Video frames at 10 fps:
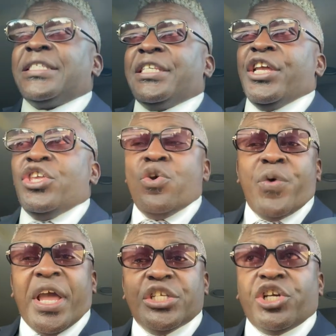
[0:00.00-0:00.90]
seen you
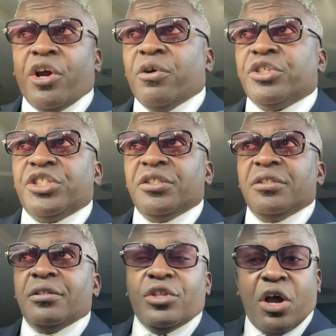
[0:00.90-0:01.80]
in church.
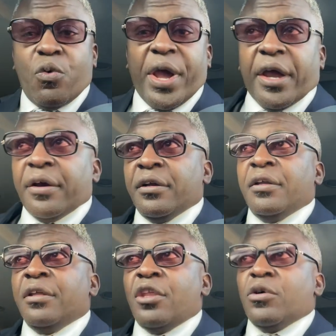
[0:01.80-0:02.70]
Nowhere.
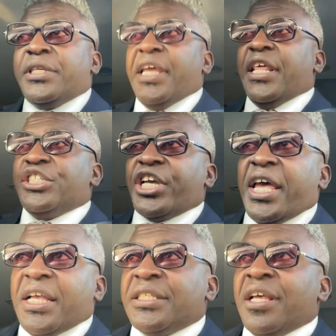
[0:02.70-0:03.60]
No T.D.
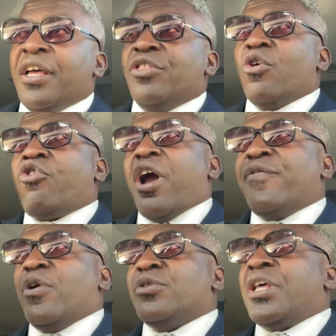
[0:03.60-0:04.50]
Jakes, no
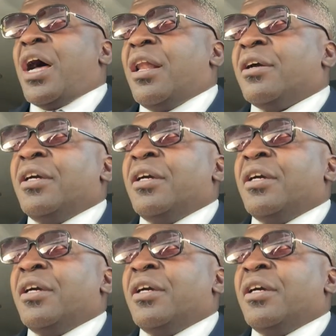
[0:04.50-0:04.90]
Creflo Dollar.